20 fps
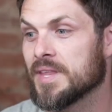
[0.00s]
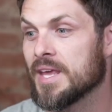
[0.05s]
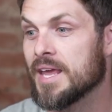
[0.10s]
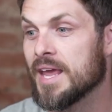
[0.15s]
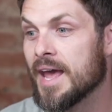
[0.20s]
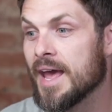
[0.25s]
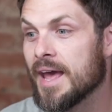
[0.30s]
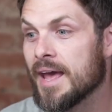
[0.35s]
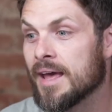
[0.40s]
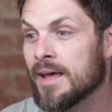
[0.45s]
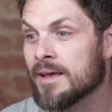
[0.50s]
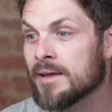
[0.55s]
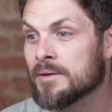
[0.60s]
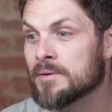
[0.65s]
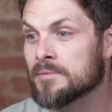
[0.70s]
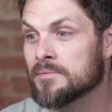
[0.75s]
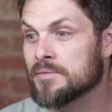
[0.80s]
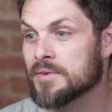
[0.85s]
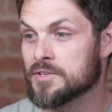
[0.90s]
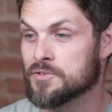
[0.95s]
they
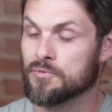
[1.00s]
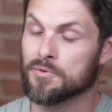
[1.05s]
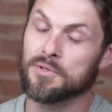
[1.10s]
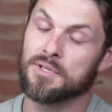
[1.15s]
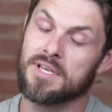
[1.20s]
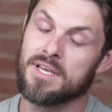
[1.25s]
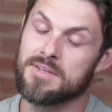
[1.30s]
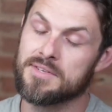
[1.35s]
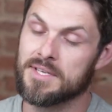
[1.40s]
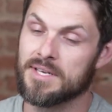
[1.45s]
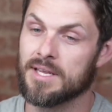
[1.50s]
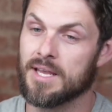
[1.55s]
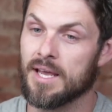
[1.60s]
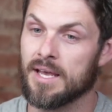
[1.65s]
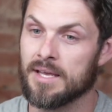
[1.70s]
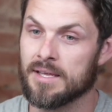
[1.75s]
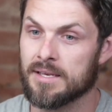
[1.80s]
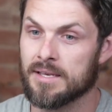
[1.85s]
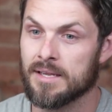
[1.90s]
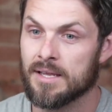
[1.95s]
have, it's really easy to
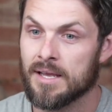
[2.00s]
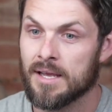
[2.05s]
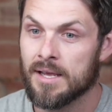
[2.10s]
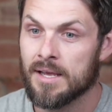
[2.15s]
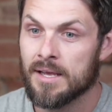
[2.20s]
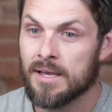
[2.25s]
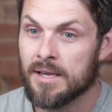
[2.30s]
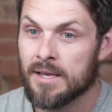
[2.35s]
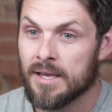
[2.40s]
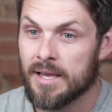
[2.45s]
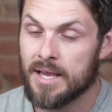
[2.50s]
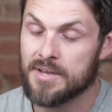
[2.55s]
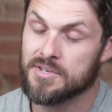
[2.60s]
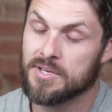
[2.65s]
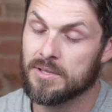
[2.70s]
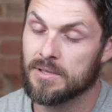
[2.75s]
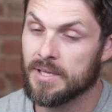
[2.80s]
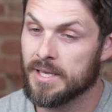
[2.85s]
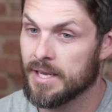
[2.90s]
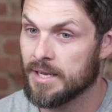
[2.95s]
get,
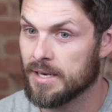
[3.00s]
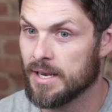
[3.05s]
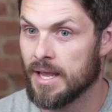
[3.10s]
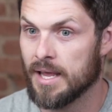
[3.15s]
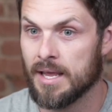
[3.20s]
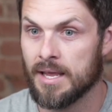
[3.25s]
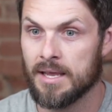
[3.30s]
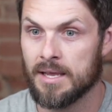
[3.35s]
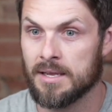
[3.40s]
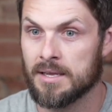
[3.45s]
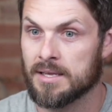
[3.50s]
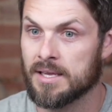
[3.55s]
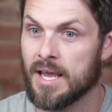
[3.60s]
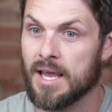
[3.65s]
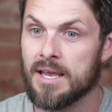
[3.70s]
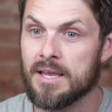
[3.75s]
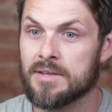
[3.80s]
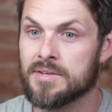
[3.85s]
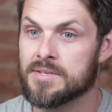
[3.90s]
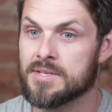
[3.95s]
escalate a
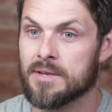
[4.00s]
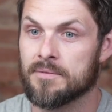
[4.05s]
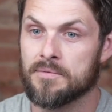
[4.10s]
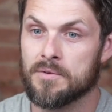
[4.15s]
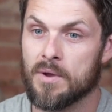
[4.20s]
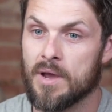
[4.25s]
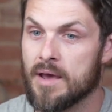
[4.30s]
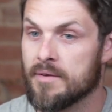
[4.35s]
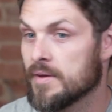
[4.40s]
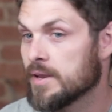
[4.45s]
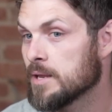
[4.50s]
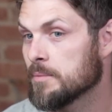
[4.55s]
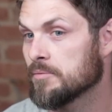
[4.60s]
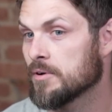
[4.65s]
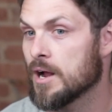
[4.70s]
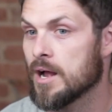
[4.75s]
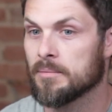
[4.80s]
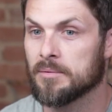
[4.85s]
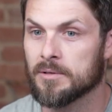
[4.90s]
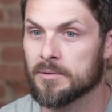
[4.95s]
case. If you have any
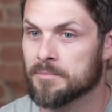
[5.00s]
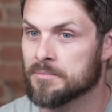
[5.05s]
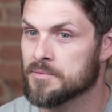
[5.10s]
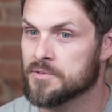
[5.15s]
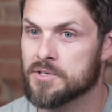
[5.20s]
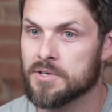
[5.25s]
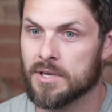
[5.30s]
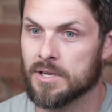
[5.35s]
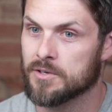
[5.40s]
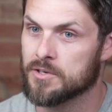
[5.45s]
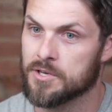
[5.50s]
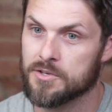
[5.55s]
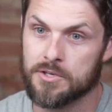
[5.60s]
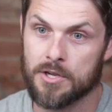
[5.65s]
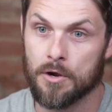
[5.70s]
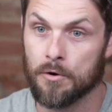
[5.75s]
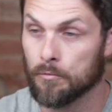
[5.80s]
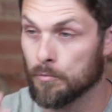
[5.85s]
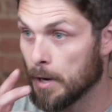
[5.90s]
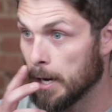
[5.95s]
problems, you can just
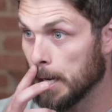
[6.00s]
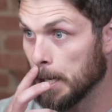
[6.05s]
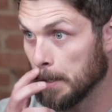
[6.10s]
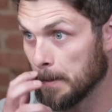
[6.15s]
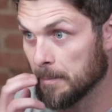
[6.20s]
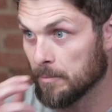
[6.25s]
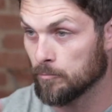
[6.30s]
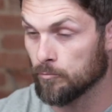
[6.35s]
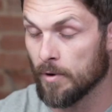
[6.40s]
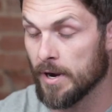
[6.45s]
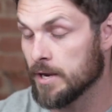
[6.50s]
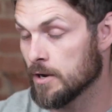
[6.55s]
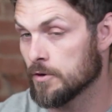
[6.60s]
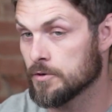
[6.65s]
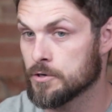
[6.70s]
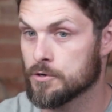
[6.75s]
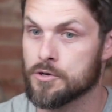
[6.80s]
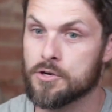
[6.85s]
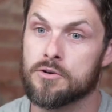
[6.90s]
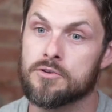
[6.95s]
go right, right
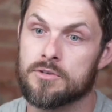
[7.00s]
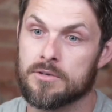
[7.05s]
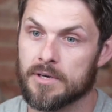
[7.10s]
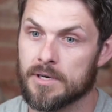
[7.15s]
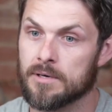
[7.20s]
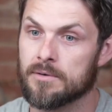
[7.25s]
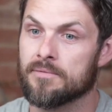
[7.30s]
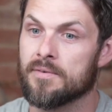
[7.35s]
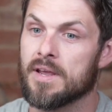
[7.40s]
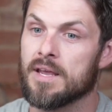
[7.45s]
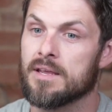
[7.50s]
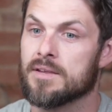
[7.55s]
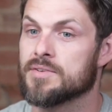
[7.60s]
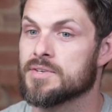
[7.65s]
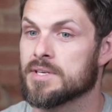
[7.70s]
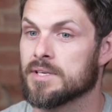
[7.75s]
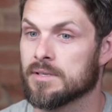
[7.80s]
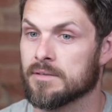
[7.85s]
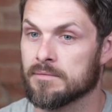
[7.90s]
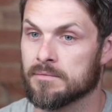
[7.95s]
on your user
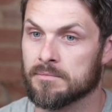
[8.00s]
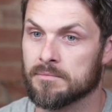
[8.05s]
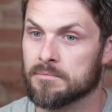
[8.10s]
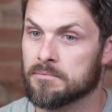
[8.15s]
interface and